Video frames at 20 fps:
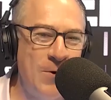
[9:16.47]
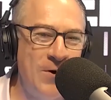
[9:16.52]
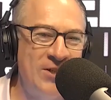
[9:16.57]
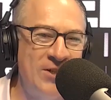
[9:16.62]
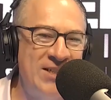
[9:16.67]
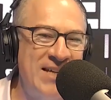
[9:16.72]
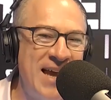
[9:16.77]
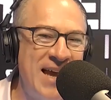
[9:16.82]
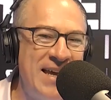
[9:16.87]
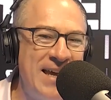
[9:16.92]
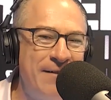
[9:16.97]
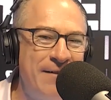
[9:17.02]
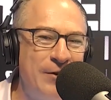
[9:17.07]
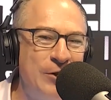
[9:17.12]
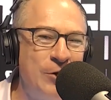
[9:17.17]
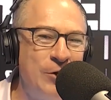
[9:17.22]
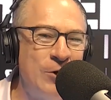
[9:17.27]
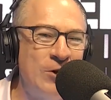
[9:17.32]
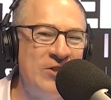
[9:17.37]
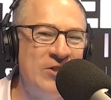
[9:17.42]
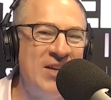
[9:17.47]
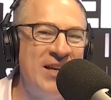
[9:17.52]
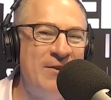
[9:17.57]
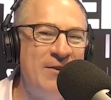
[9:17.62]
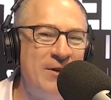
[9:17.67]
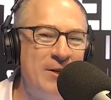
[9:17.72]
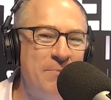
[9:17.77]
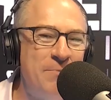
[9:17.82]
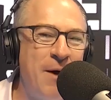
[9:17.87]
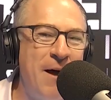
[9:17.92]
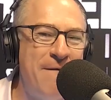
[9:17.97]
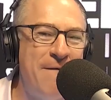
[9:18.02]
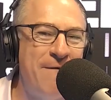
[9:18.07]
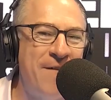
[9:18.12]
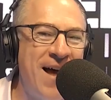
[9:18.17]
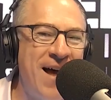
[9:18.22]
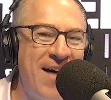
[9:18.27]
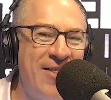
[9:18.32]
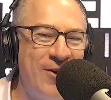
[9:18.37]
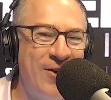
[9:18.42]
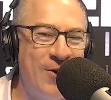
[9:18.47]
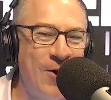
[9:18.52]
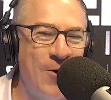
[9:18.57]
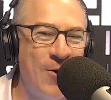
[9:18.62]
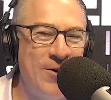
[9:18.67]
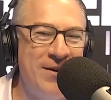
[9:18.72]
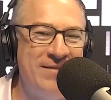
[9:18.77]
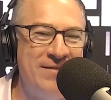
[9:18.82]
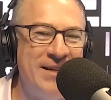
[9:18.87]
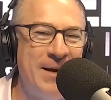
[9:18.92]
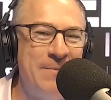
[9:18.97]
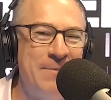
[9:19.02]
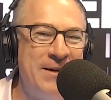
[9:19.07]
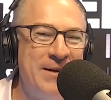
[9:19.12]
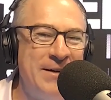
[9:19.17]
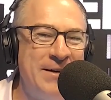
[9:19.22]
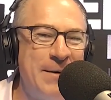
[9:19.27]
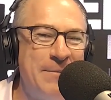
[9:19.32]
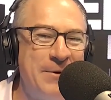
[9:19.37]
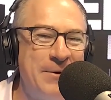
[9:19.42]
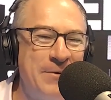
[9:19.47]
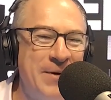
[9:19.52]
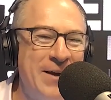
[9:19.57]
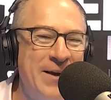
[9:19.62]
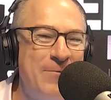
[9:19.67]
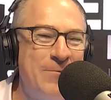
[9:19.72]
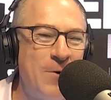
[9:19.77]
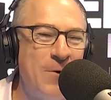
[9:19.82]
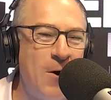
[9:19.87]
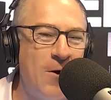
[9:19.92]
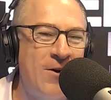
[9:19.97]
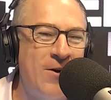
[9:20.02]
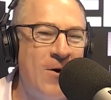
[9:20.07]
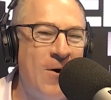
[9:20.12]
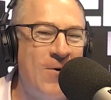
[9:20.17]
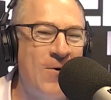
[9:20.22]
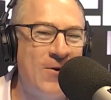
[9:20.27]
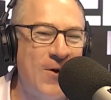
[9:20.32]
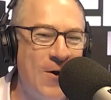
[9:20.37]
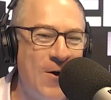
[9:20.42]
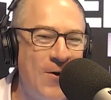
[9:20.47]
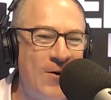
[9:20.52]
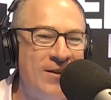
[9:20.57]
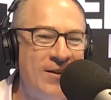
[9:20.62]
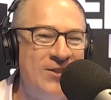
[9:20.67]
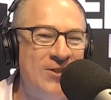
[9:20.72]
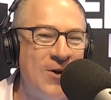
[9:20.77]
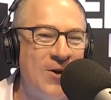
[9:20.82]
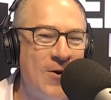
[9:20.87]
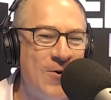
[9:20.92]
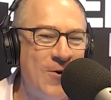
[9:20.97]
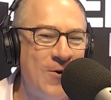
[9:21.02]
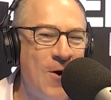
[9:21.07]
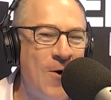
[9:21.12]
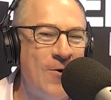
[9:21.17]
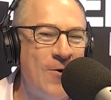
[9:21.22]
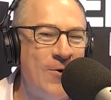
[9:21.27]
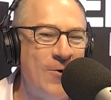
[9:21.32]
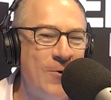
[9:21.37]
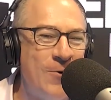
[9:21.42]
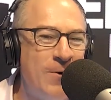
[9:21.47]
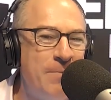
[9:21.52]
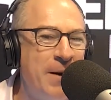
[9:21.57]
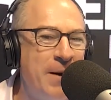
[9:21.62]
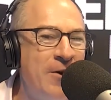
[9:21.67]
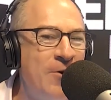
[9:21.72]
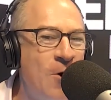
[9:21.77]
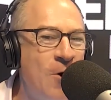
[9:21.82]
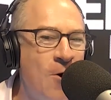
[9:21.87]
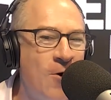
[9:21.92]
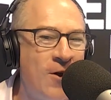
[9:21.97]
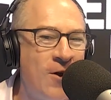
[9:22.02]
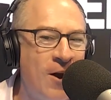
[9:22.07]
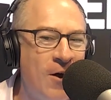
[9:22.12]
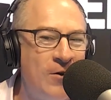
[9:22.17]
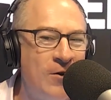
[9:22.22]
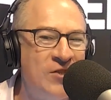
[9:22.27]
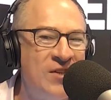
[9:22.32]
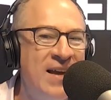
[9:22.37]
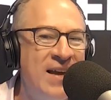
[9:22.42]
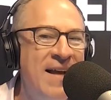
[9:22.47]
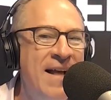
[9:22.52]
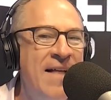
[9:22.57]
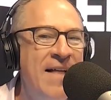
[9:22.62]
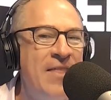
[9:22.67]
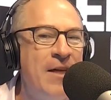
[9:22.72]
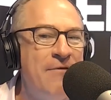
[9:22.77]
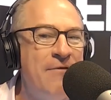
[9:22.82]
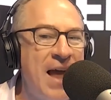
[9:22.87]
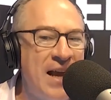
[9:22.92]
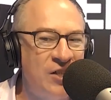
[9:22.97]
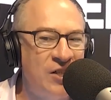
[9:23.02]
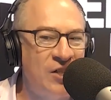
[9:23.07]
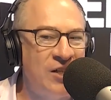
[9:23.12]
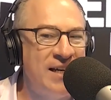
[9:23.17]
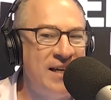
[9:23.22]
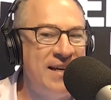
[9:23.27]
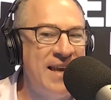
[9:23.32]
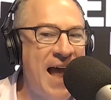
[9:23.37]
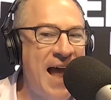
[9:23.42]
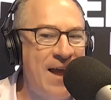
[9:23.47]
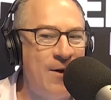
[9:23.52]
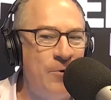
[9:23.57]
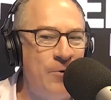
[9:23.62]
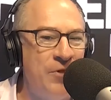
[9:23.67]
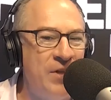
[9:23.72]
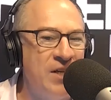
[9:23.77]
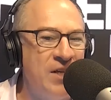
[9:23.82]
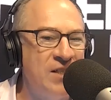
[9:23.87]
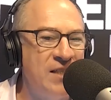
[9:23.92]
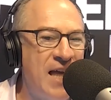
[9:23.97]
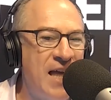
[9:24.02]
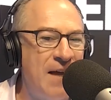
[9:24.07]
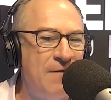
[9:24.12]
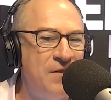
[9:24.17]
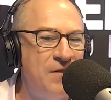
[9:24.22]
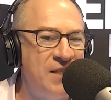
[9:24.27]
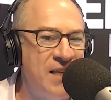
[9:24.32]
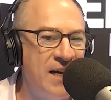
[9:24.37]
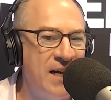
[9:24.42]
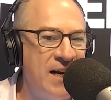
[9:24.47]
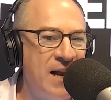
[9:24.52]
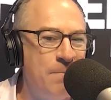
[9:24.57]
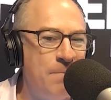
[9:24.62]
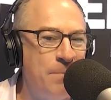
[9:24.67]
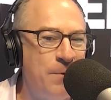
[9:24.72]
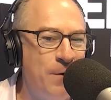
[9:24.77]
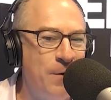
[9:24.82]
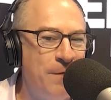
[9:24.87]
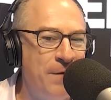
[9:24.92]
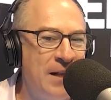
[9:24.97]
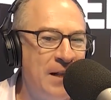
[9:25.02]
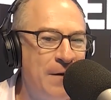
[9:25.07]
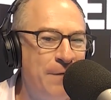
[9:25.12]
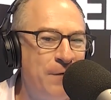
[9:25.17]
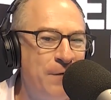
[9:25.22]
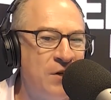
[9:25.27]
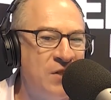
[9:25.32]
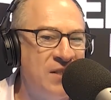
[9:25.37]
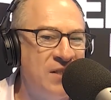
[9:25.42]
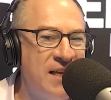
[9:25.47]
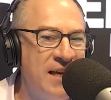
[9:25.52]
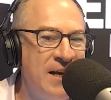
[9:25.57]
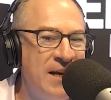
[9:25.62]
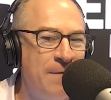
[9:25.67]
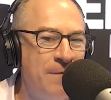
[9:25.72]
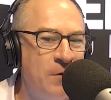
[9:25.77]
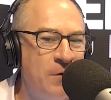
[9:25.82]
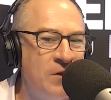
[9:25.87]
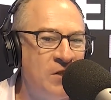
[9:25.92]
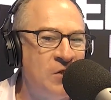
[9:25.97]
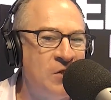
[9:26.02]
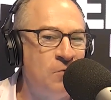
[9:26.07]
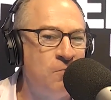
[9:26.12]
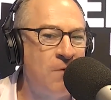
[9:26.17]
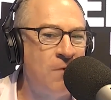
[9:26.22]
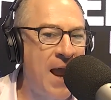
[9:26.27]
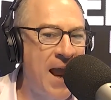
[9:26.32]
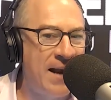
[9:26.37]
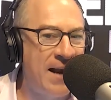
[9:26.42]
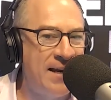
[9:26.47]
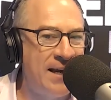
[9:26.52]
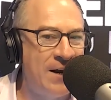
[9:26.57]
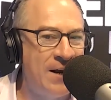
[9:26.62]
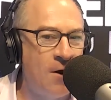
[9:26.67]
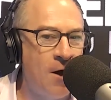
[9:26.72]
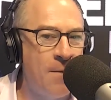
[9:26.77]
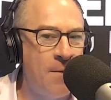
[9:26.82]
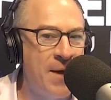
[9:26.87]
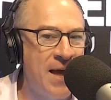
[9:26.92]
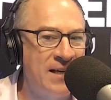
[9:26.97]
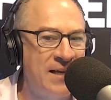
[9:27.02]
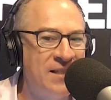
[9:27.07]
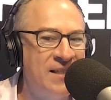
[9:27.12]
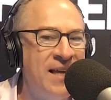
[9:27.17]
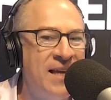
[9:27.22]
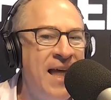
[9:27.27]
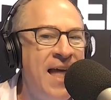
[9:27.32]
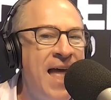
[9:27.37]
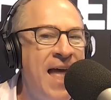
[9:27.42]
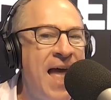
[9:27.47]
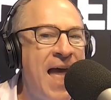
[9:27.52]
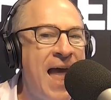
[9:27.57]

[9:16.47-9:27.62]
the worst take ever. John Cena is by far the GOAT of WWE. Rock, Hulk Hogan, Stone Cold are good, but not close. They've actually nailed this. They have set it up perfectly for a Cena versus Randy climax,